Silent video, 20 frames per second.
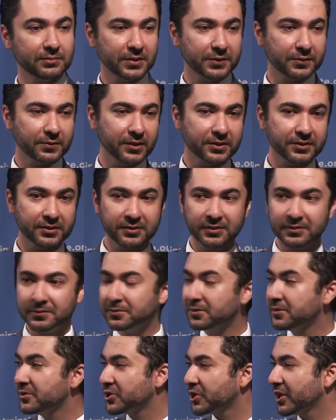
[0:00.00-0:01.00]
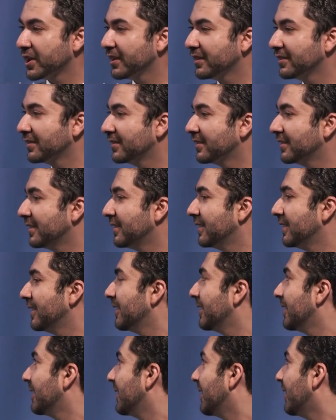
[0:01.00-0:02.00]
before the revolution.
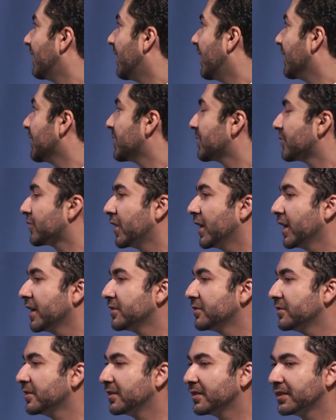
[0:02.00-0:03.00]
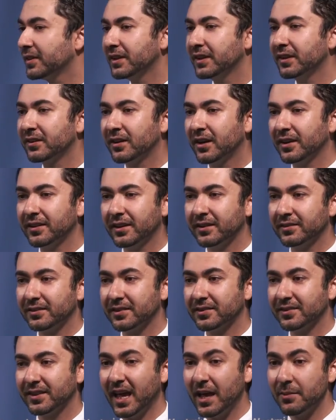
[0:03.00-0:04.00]
On the right, you see
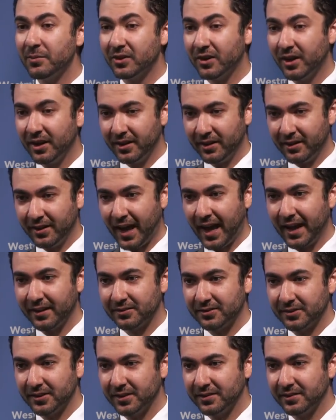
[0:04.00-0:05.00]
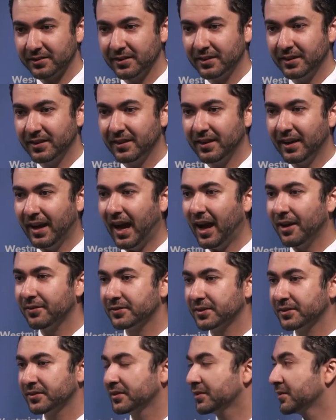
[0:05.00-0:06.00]
the same Iranian actress
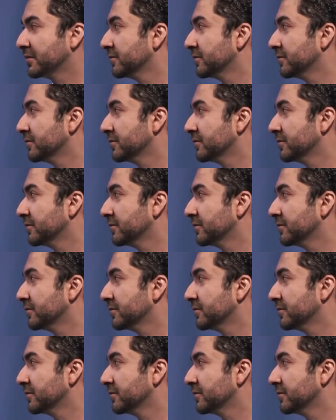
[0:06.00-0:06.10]
after the